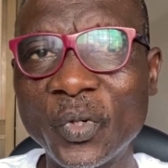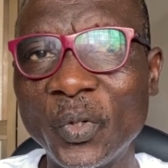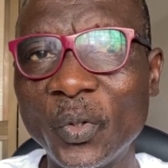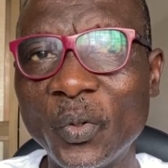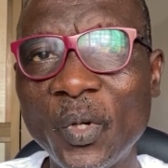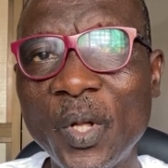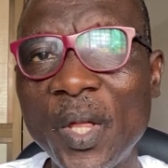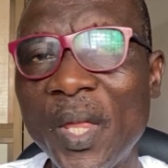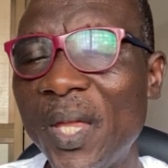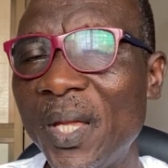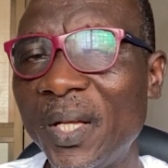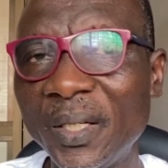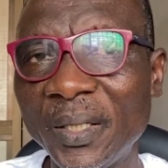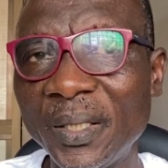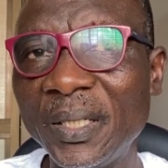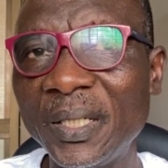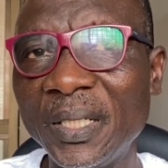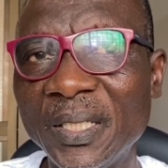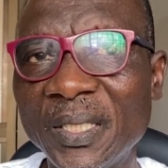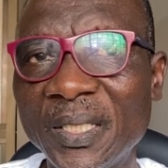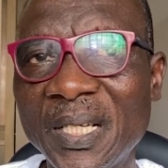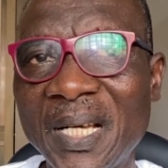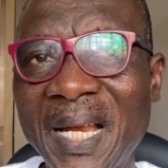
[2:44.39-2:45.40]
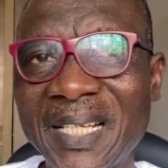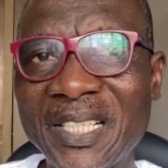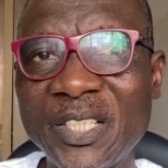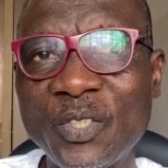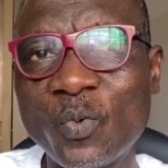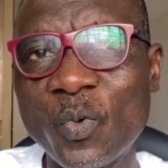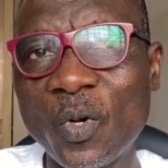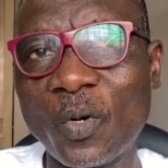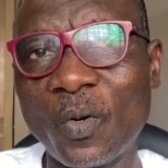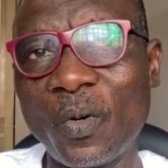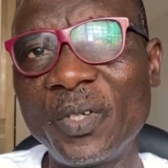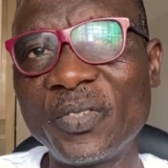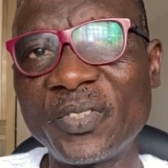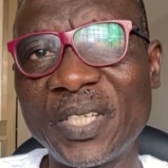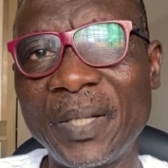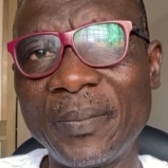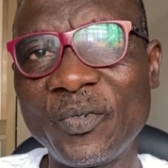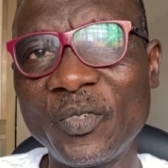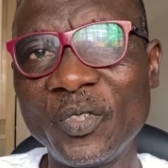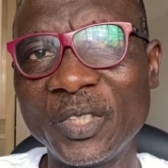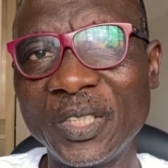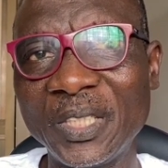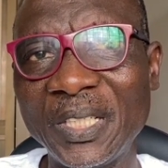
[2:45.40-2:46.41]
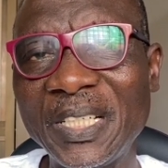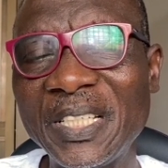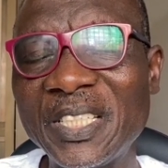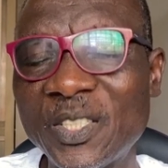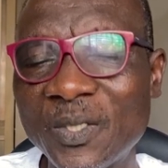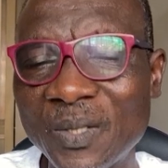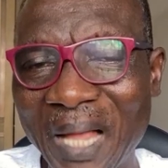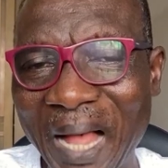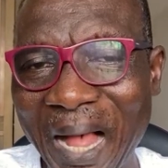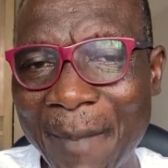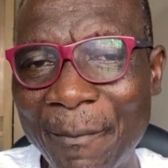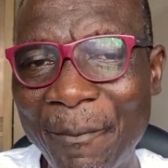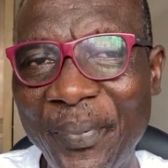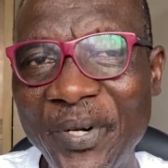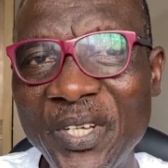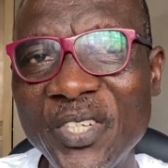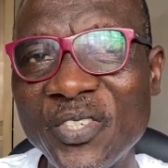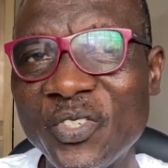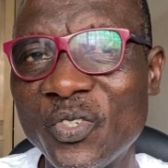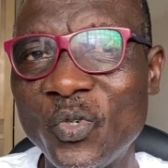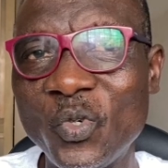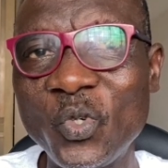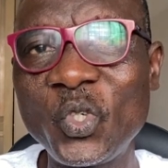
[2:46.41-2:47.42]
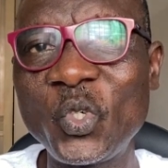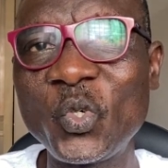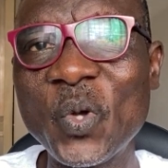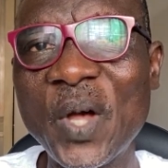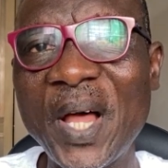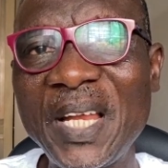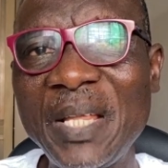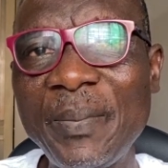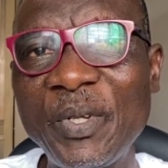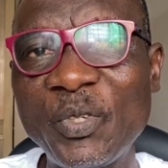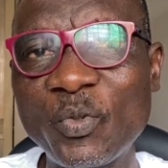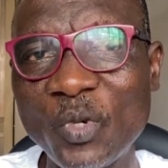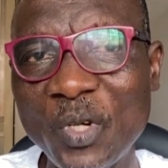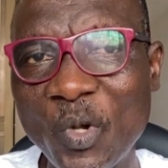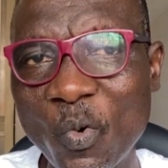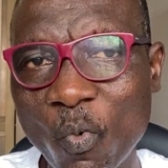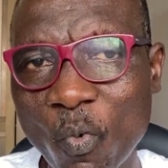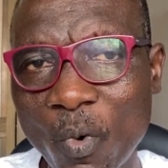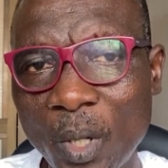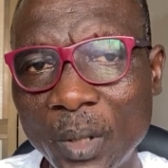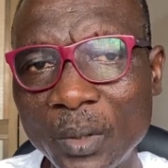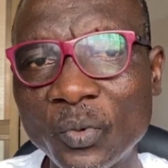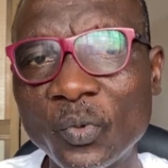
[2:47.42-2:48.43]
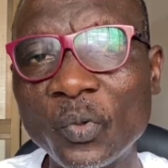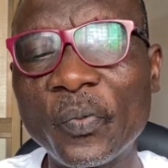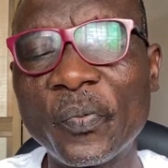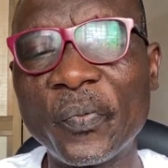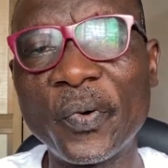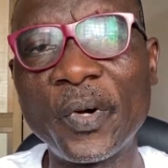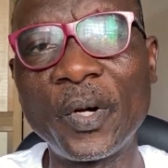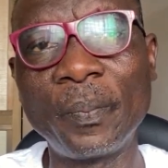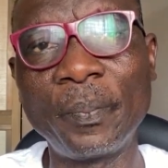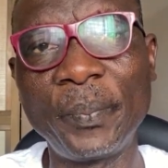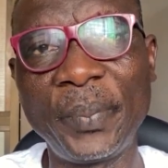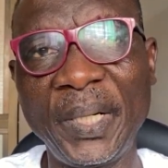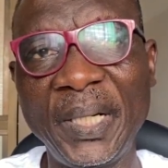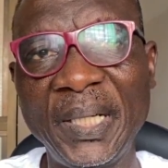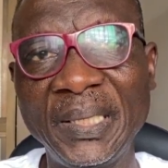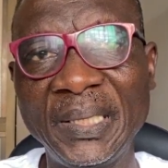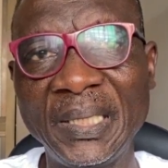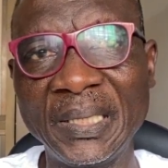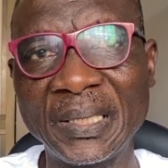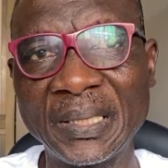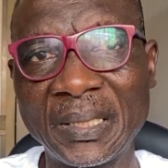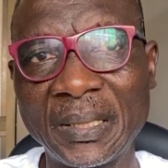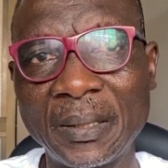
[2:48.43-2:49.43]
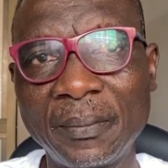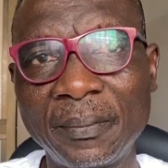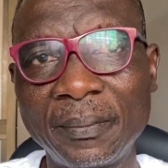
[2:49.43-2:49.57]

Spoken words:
So that is what concept note is. It's abridged, usually between 1 to 4 pages.